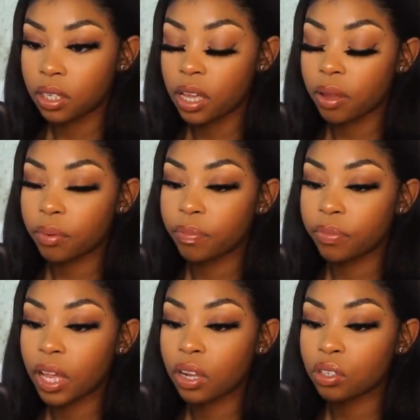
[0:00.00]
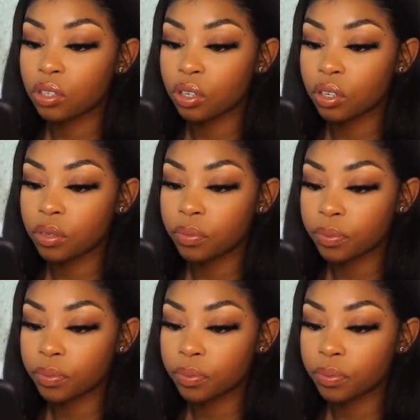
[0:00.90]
Yeah, that looks good.